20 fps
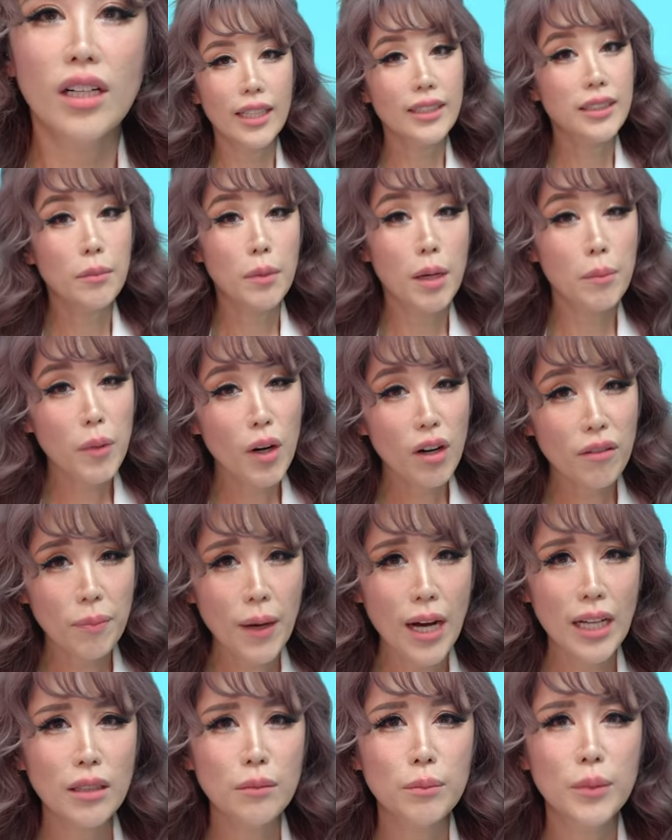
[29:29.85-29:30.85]
As a member of
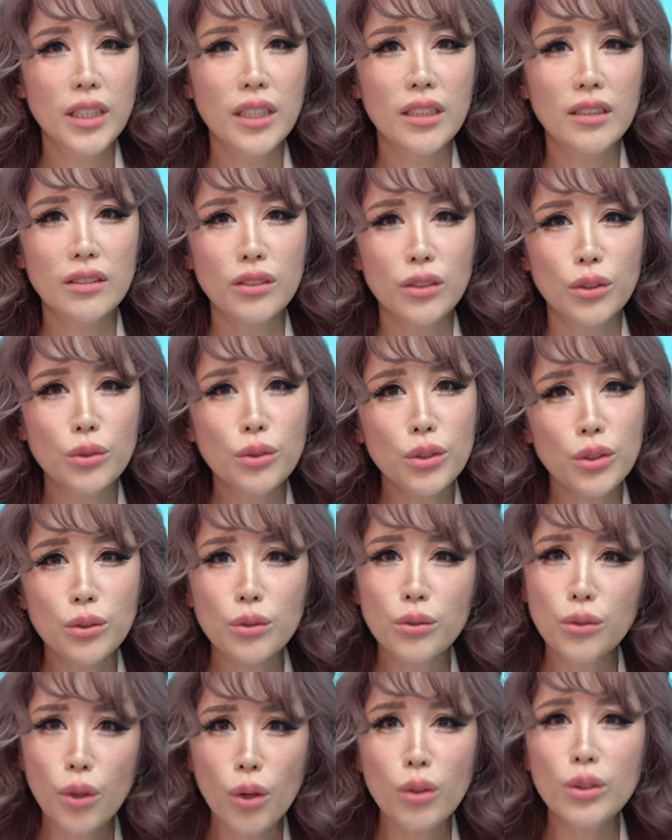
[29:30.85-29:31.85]
parliament, you should
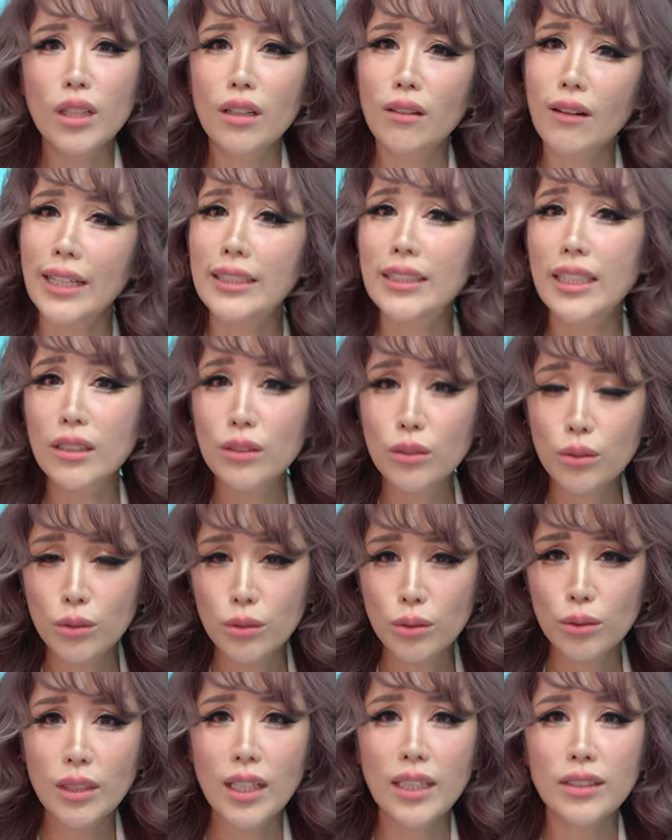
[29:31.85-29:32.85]
know the right thing to
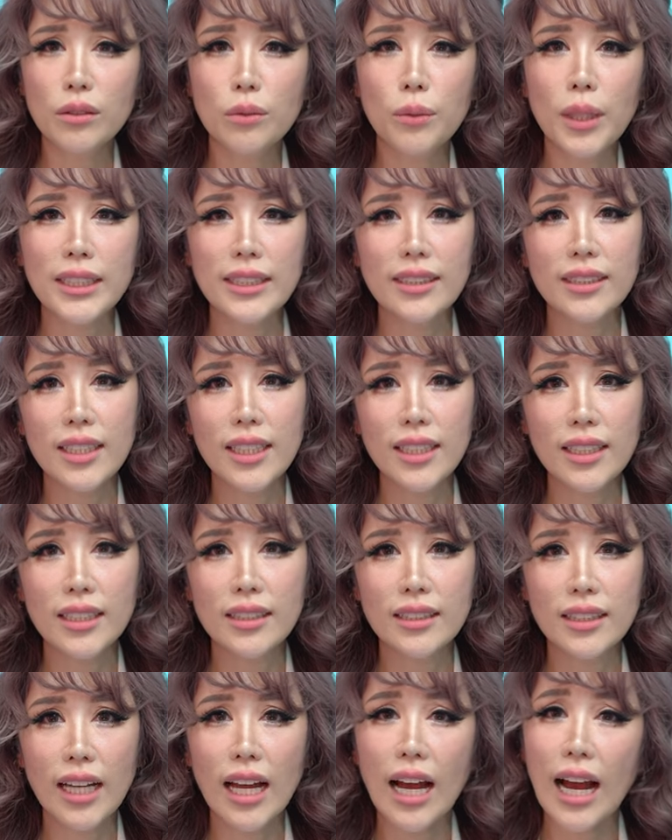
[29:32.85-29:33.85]
do. La. So what he's saying is
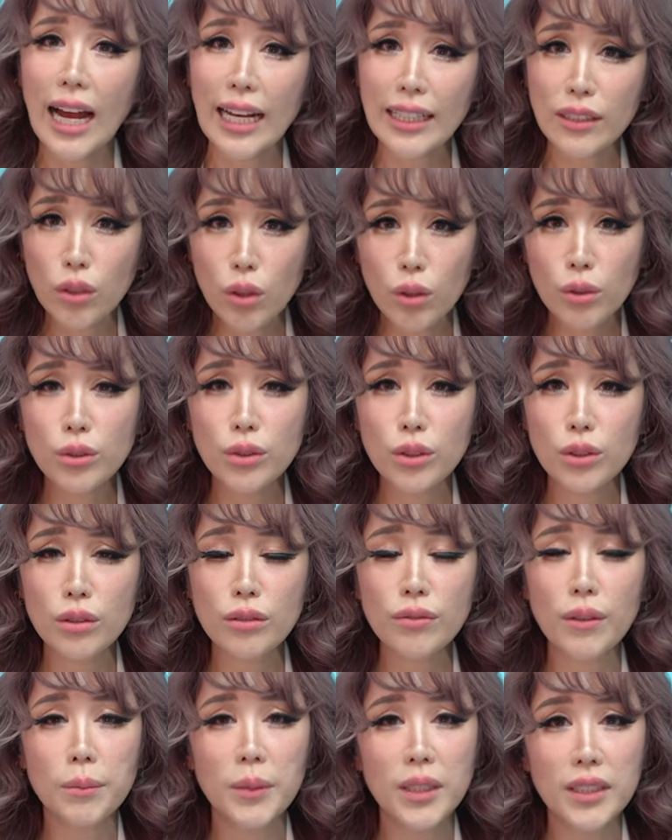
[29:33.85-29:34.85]
that I told you
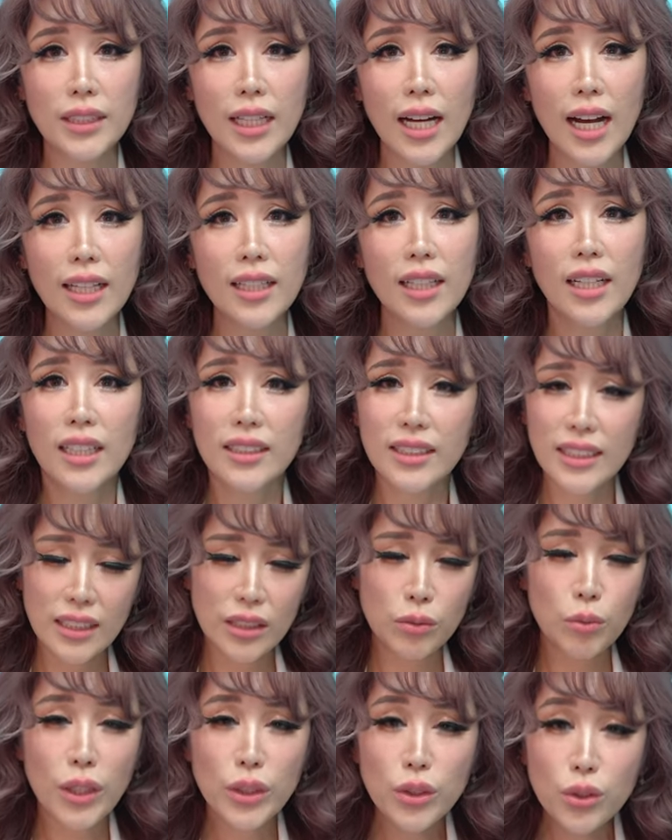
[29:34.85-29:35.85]
from the start, this
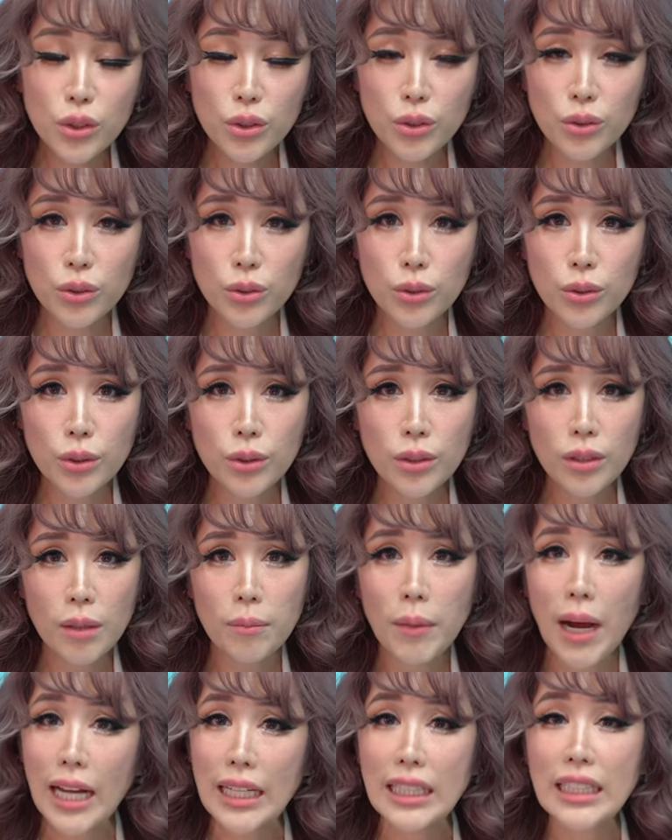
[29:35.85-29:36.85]
is what you should do,
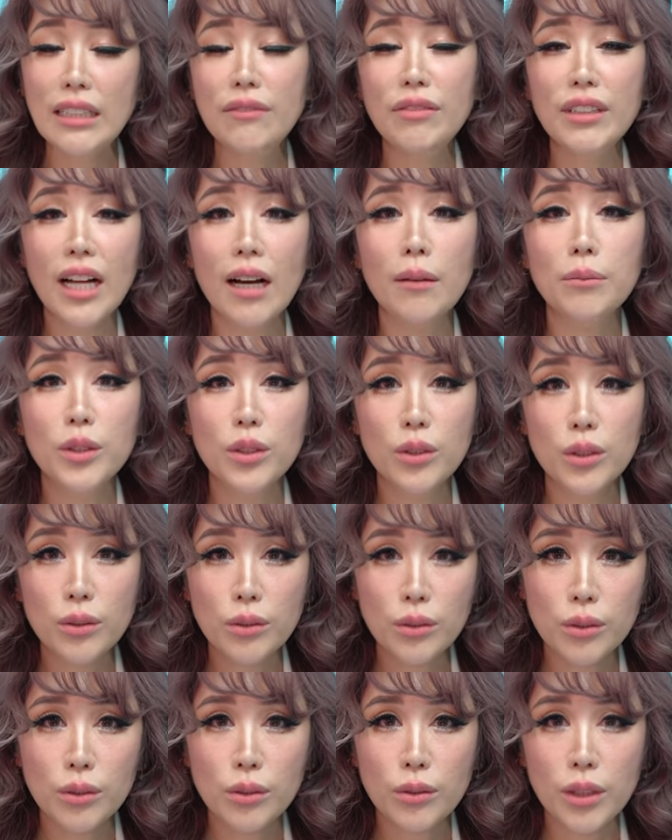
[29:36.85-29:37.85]
but I leave it up to you
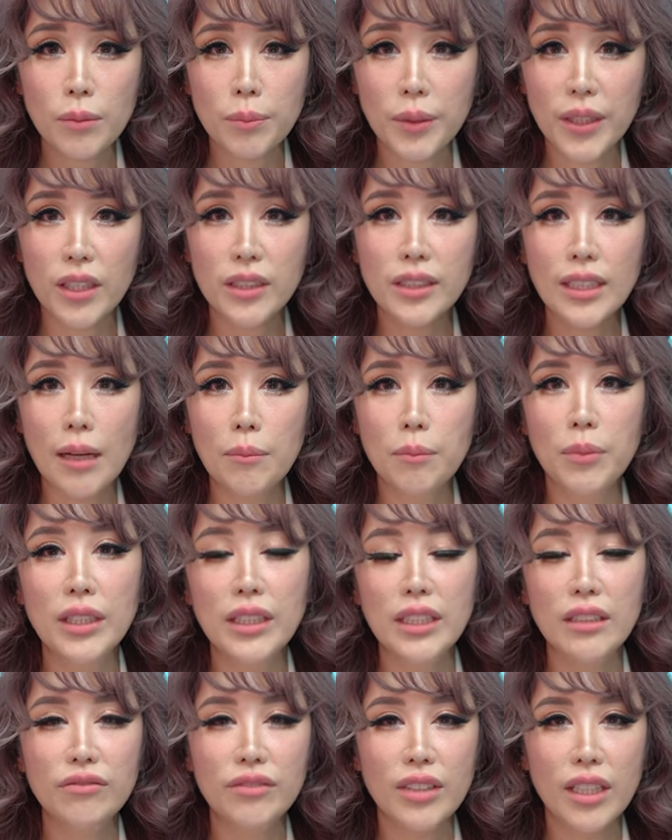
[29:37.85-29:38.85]
to do it because I
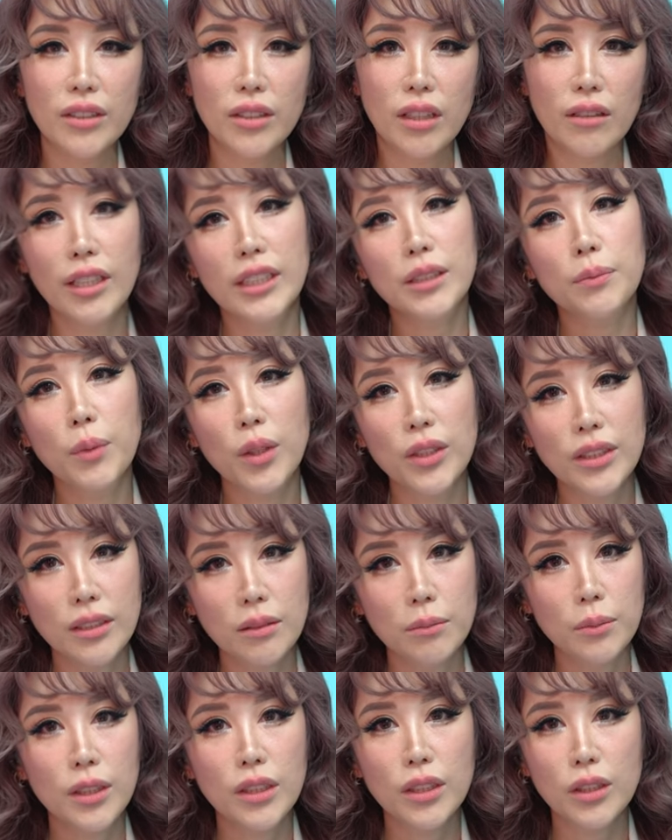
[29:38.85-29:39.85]
believe that you're a
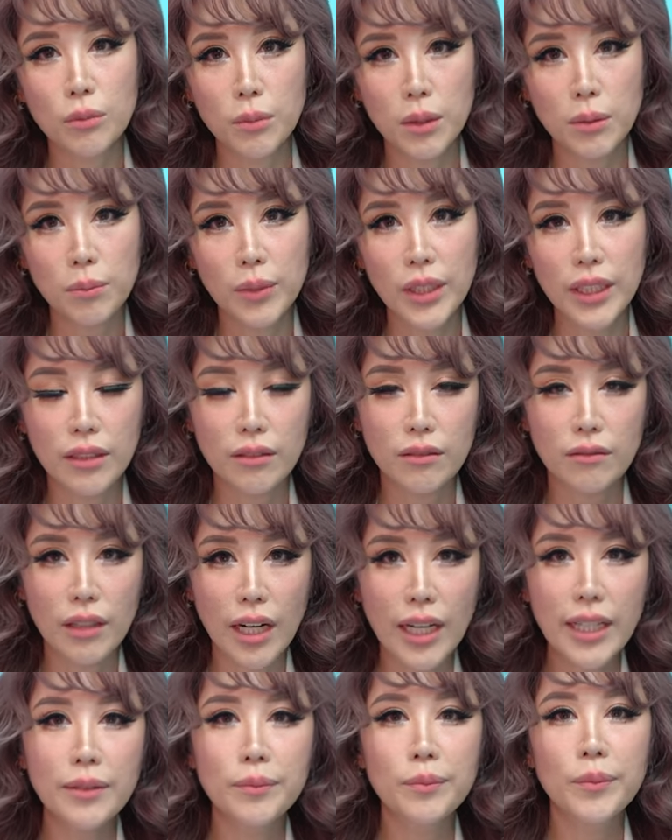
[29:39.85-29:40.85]
responsible human being,
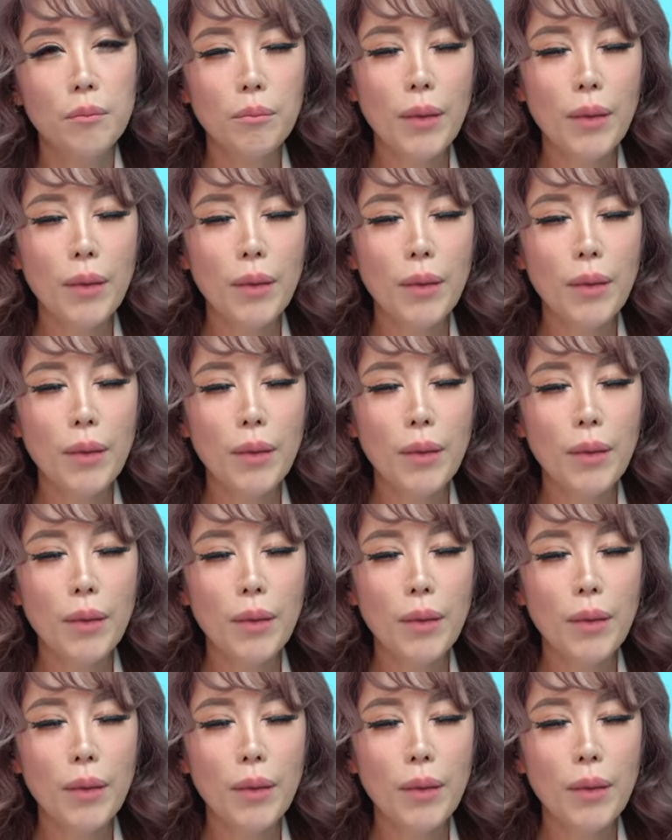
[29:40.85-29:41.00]
right?